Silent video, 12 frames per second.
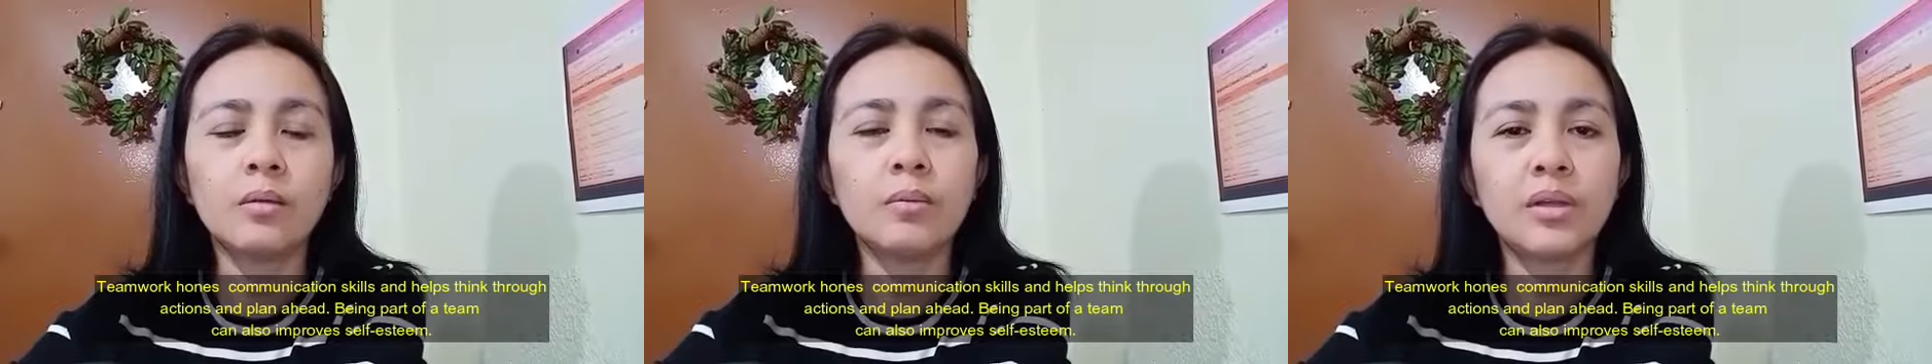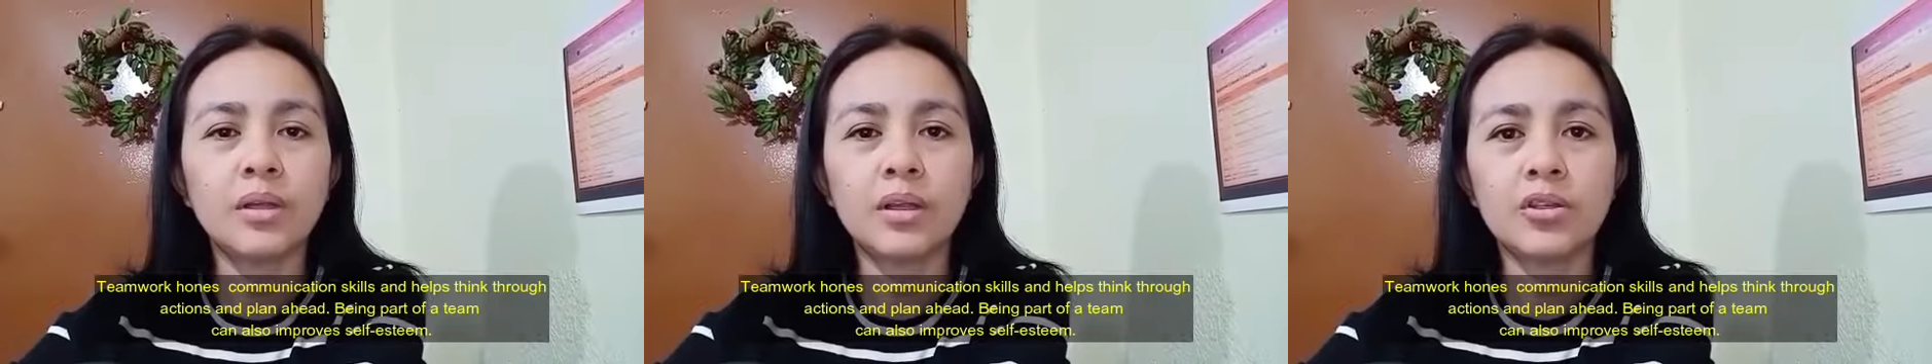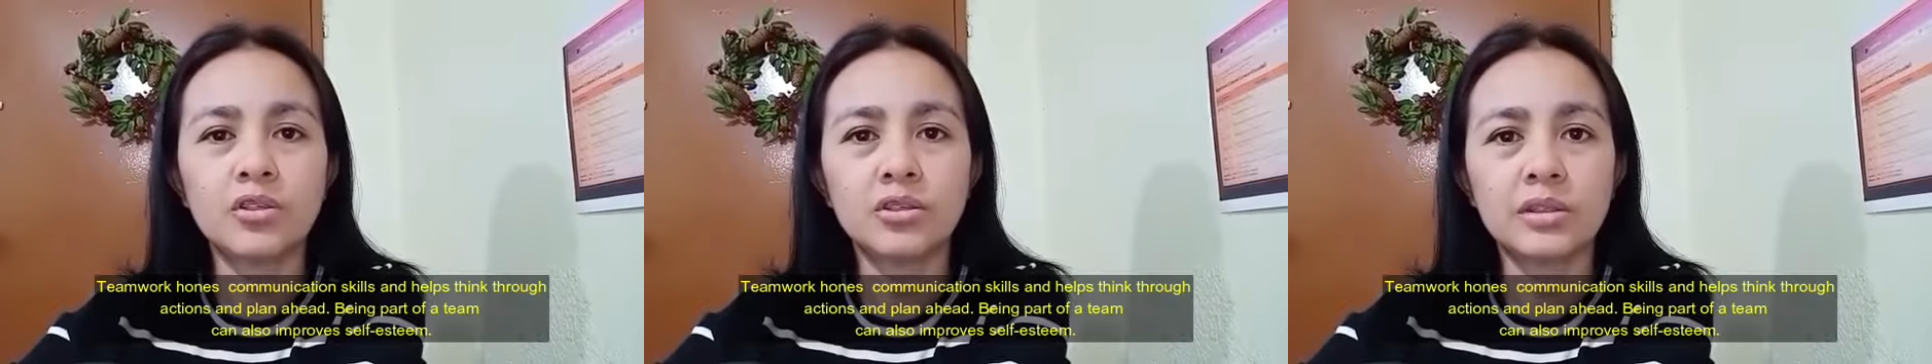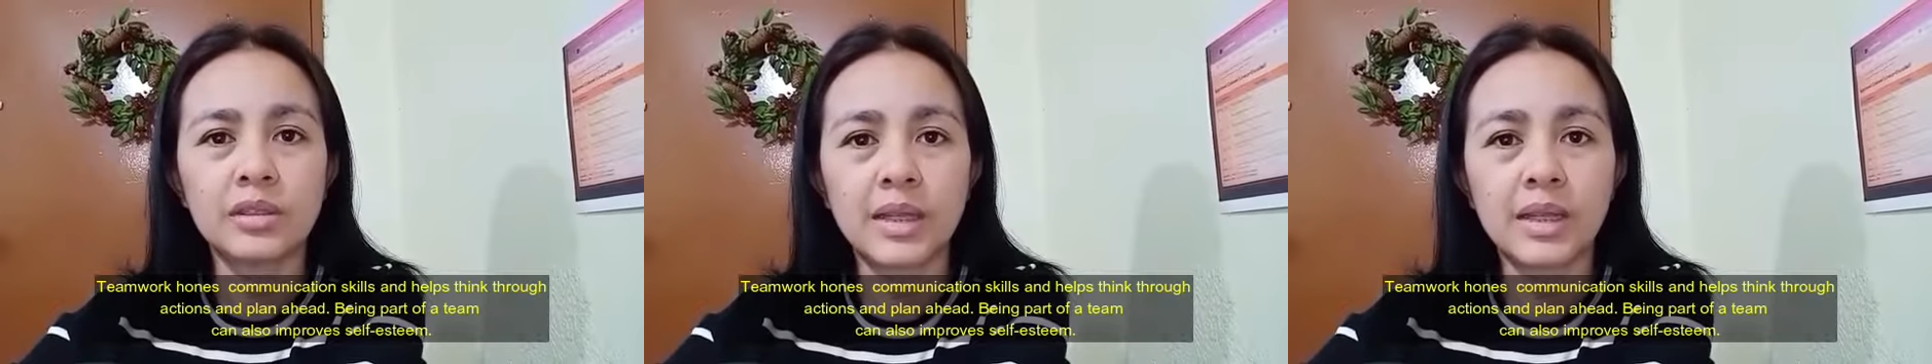
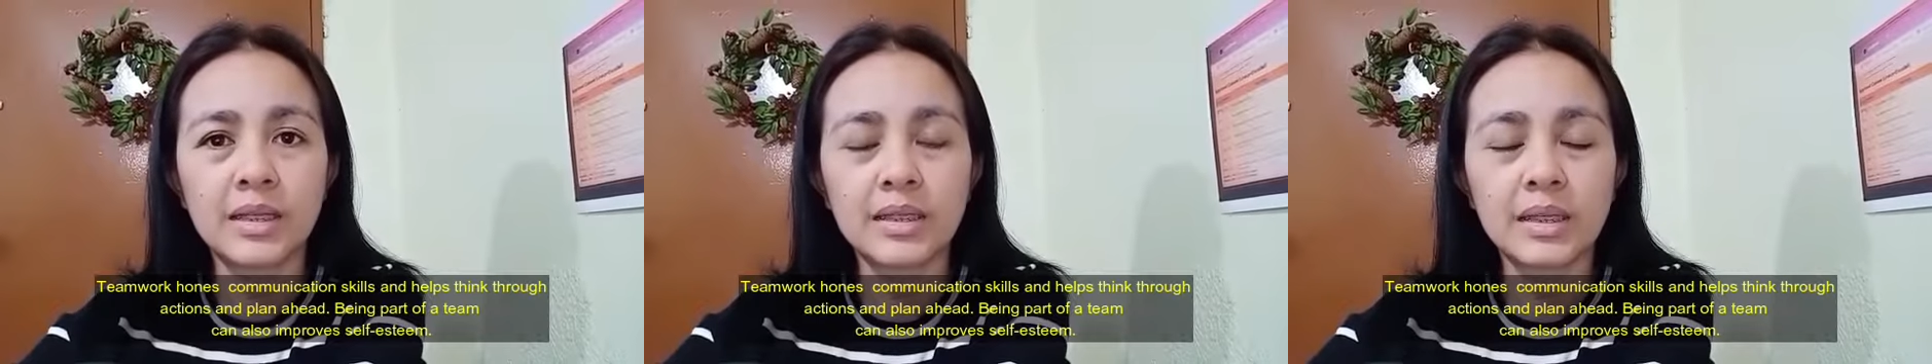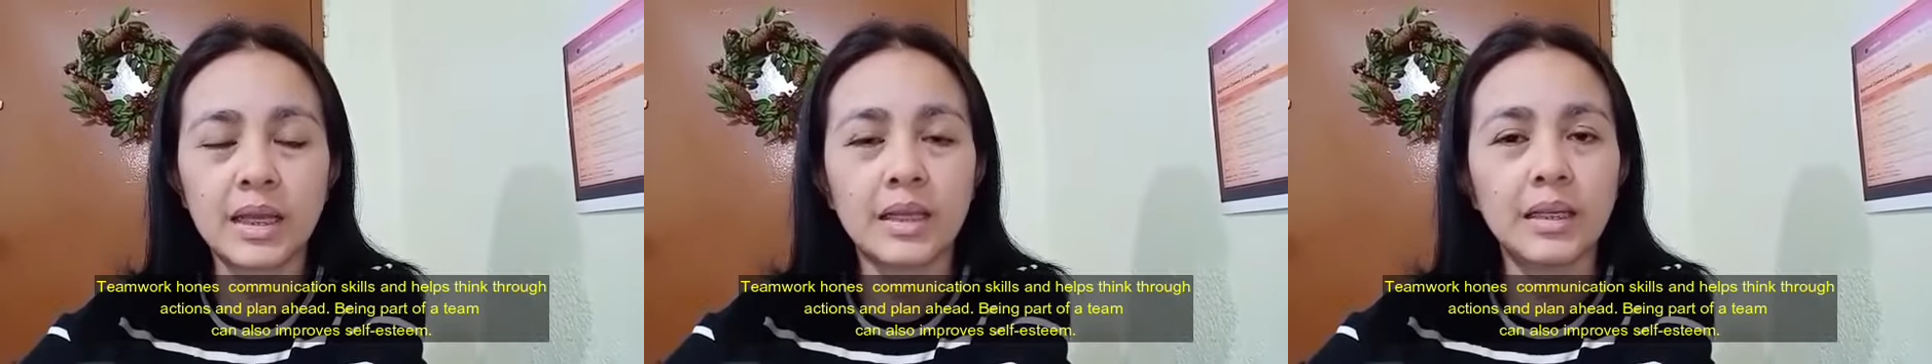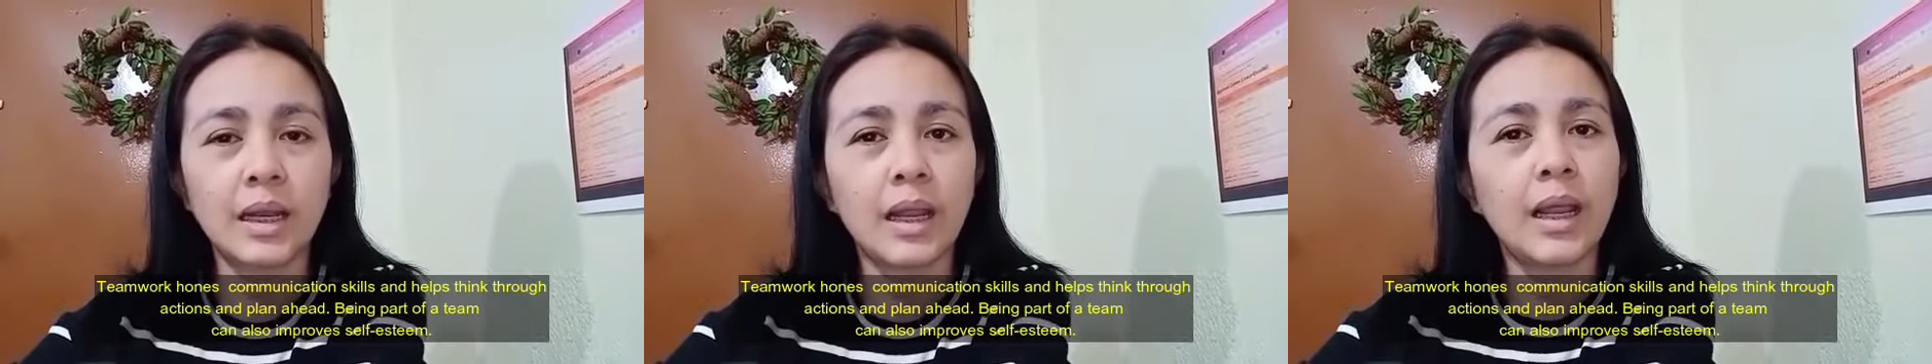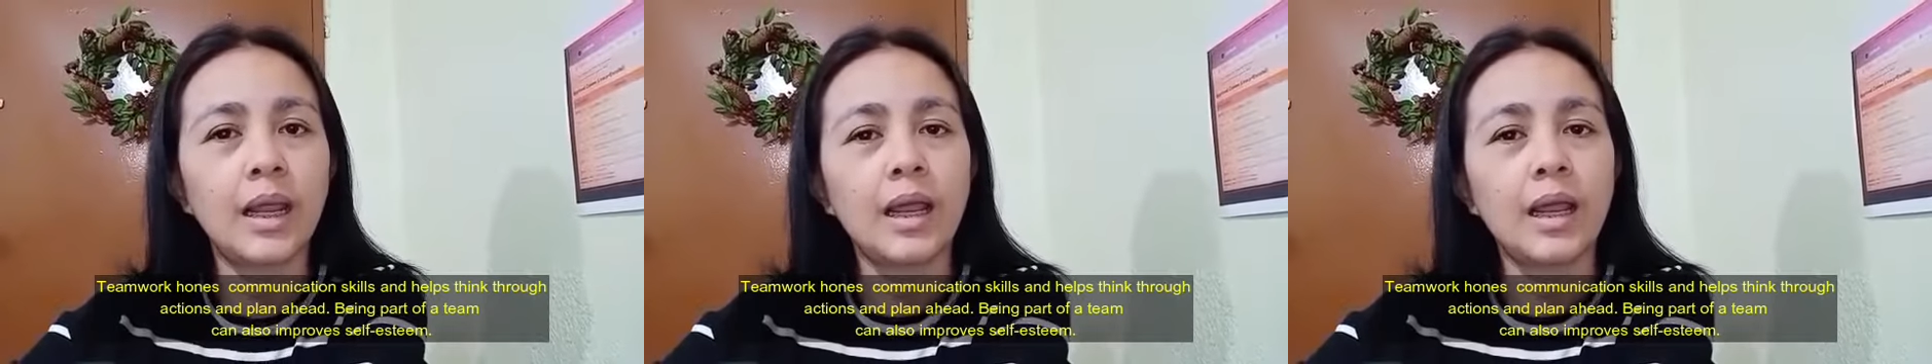communication skills and